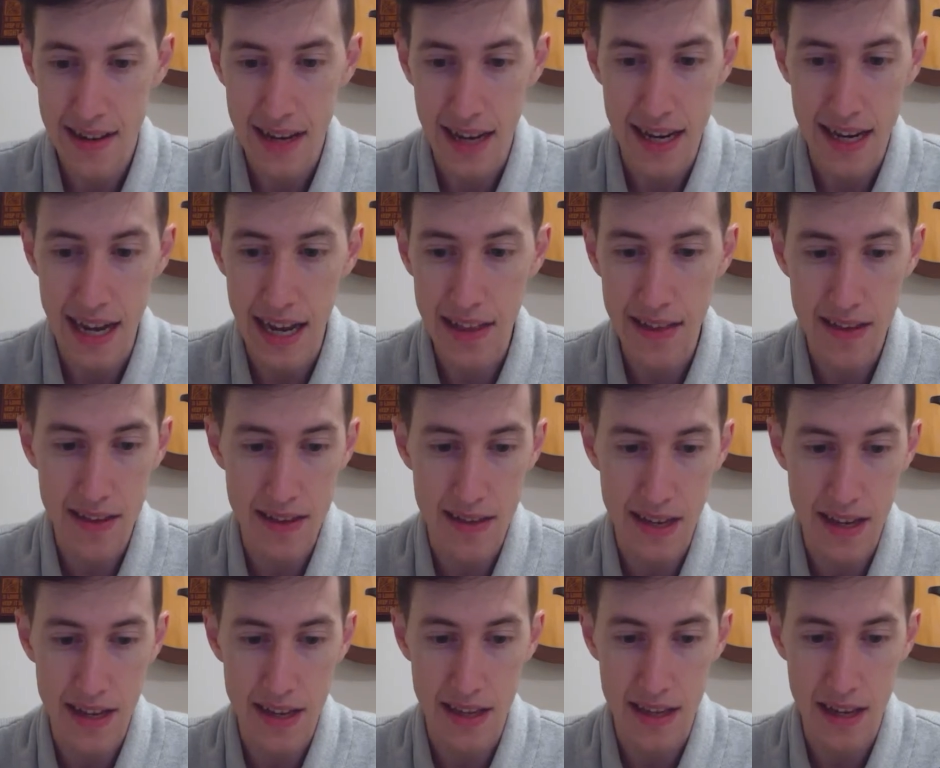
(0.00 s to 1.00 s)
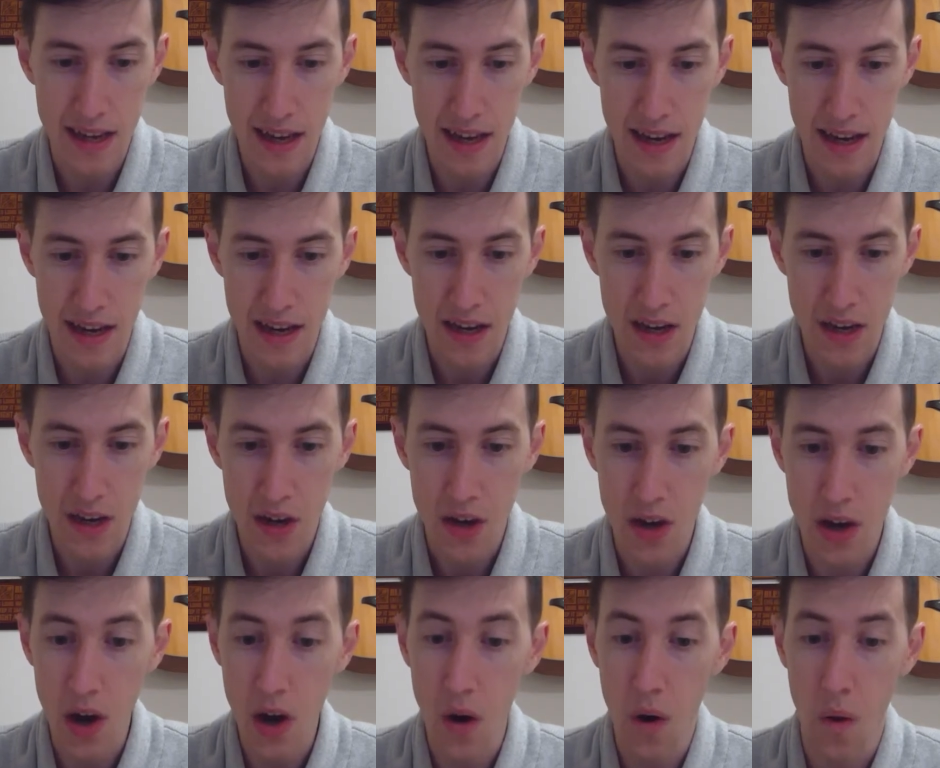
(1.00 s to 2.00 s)
And Nathan said to the king,
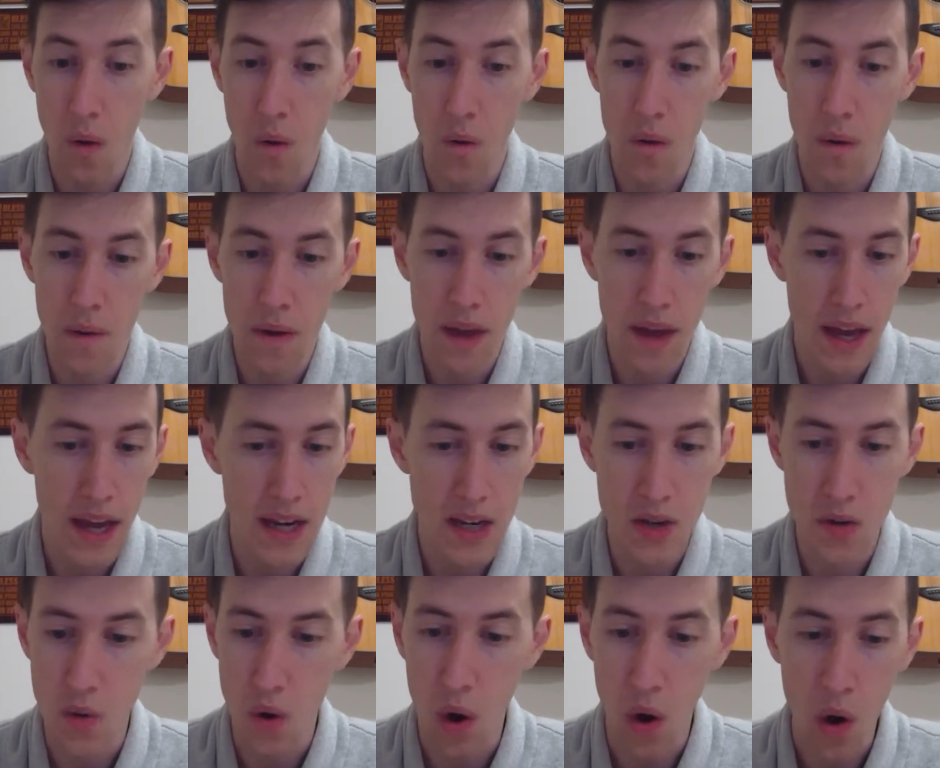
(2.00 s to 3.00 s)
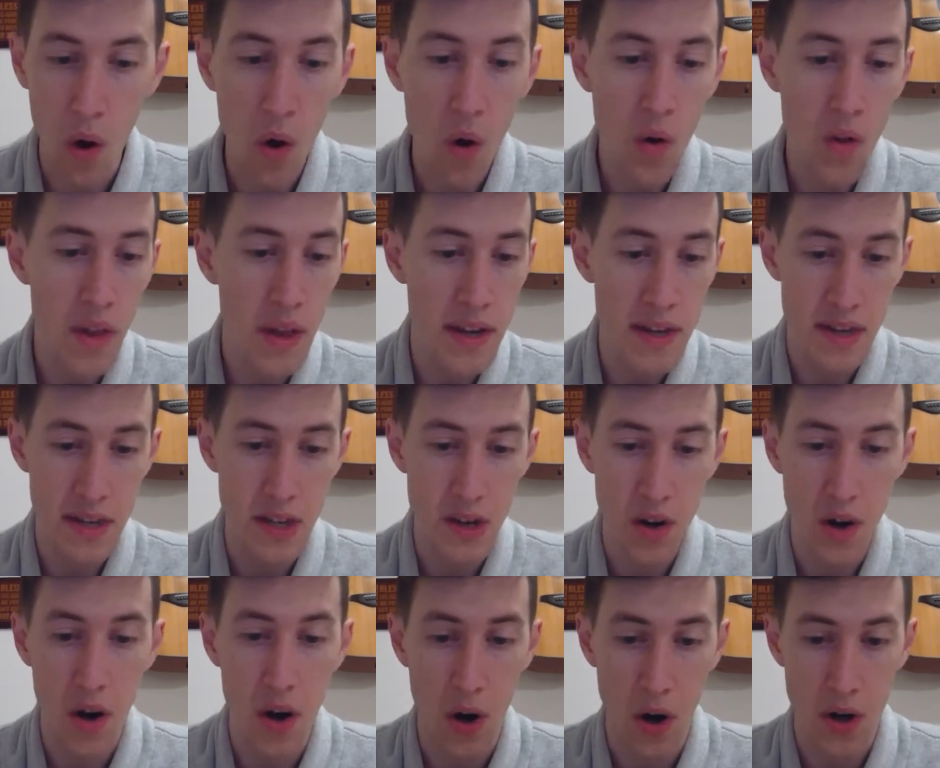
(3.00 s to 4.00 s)
"Go and do all that is in
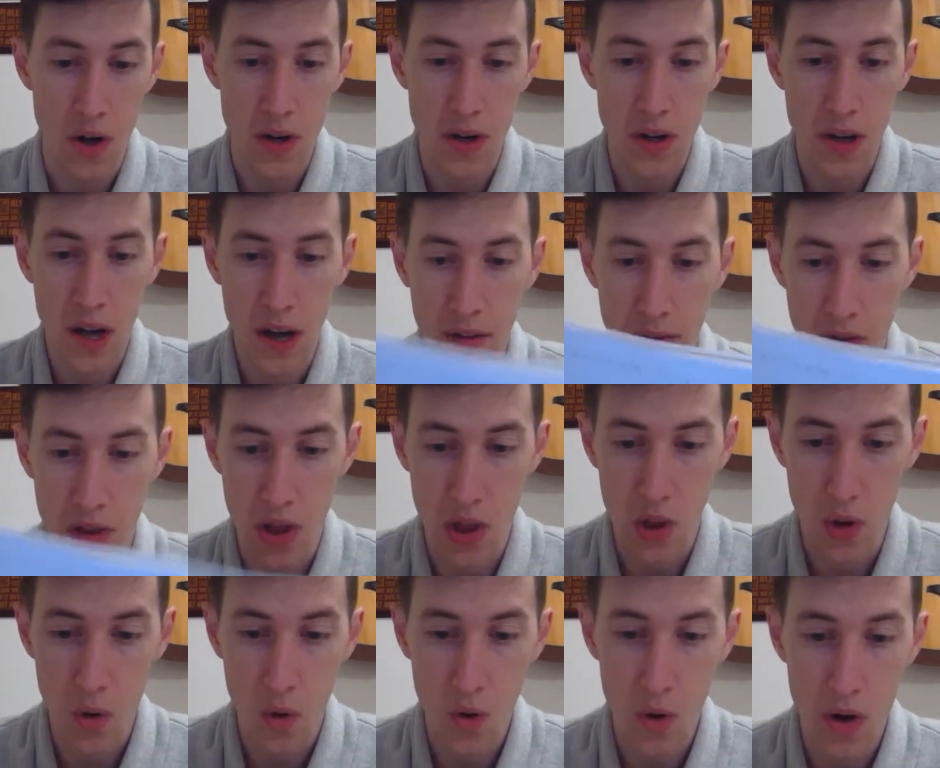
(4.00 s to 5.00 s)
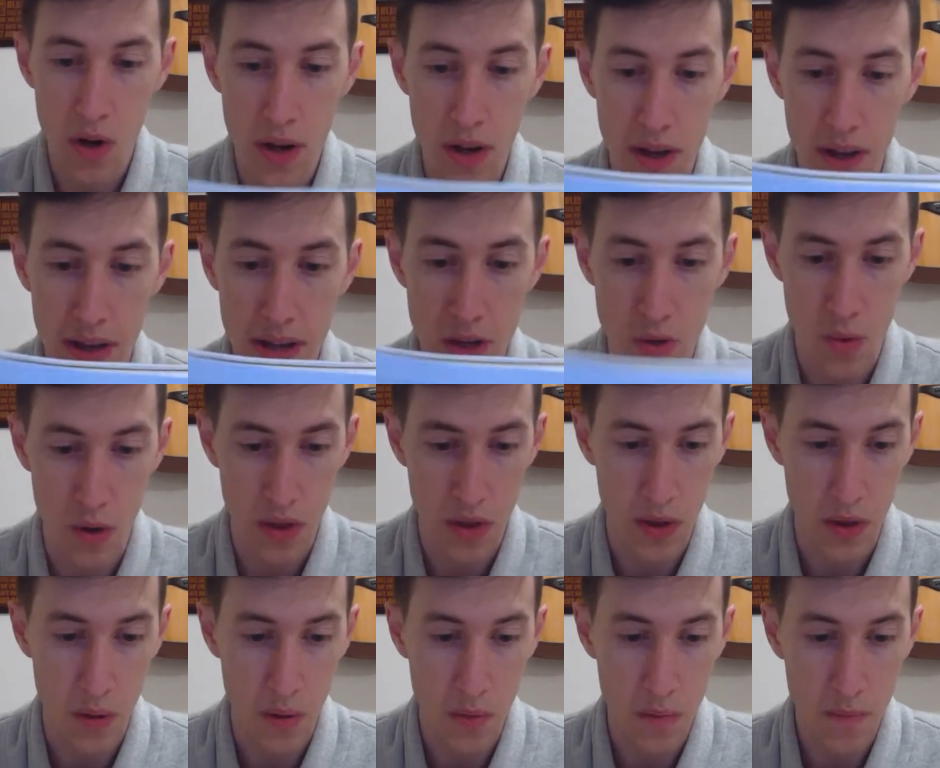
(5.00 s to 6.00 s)
your heart, for the Lord is with
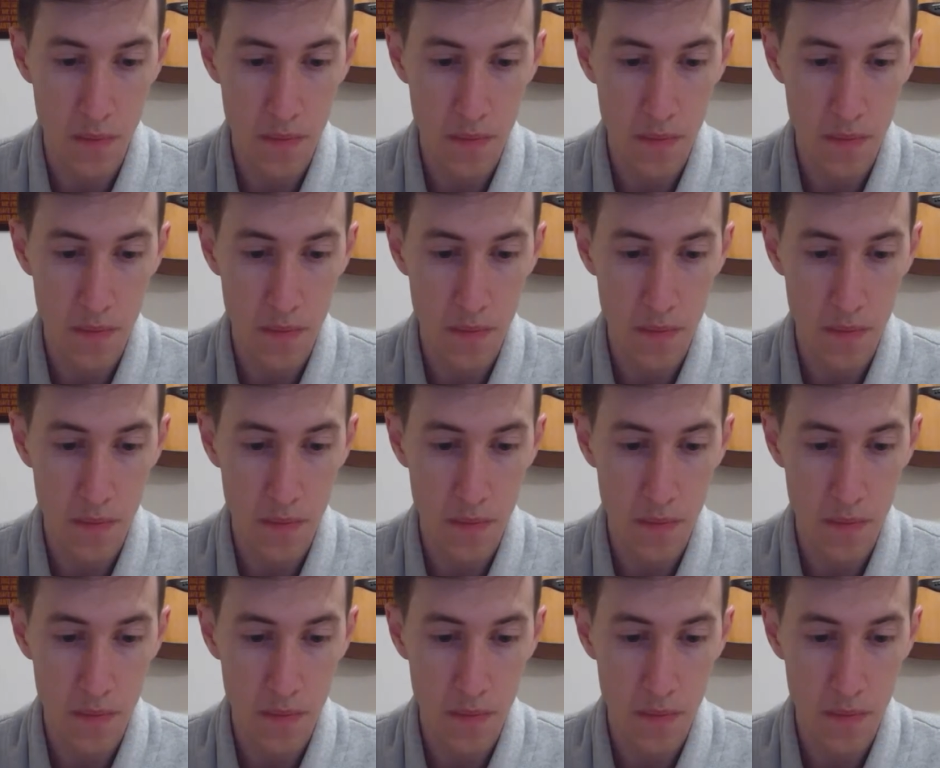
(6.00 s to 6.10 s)
you."